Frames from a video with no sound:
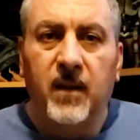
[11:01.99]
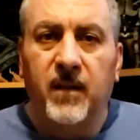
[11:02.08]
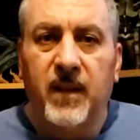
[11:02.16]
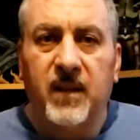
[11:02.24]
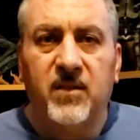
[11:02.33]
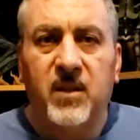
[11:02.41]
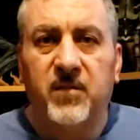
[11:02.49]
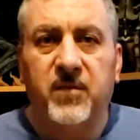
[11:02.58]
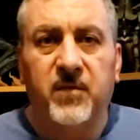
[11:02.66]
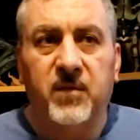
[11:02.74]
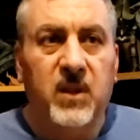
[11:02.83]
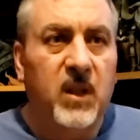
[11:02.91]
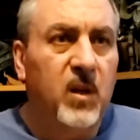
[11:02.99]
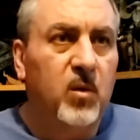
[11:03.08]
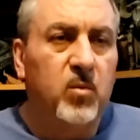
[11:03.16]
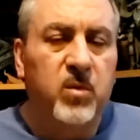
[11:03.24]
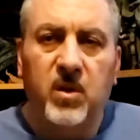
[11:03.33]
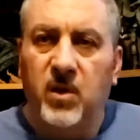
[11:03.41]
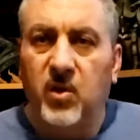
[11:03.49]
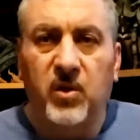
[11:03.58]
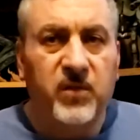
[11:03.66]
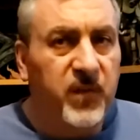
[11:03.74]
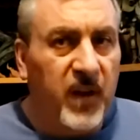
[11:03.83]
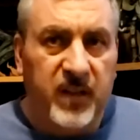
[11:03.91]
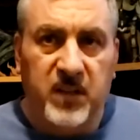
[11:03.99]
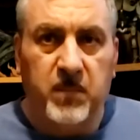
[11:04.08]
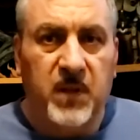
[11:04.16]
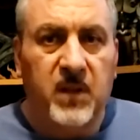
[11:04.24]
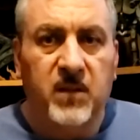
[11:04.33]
that stuff, looks fine to me.